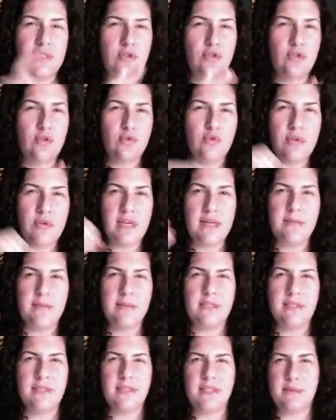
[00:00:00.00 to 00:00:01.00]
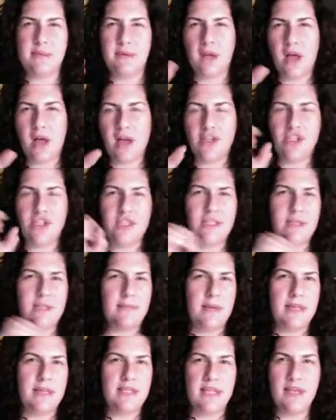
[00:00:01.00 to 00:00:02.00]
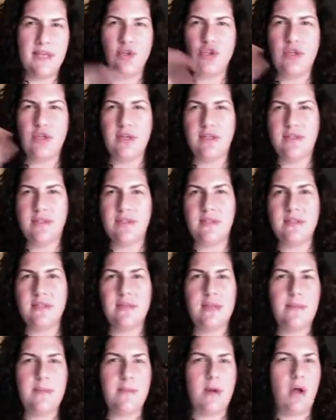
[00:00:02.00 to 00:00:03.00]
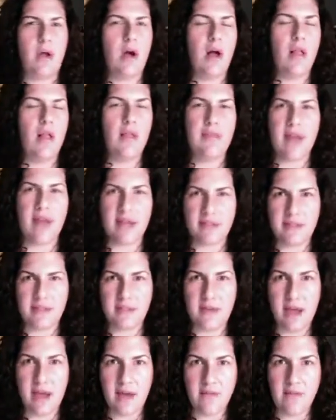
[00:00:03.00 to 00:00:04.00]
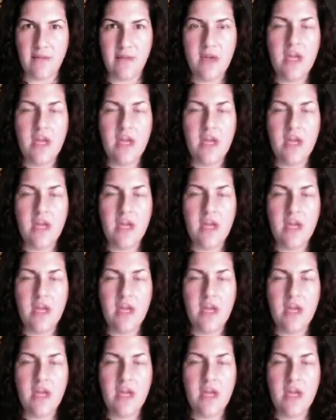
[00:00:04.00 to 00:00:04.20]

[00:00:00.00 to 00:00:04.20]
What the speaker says: and dreams and the subconscious and meditation and sleep and all of that stuff.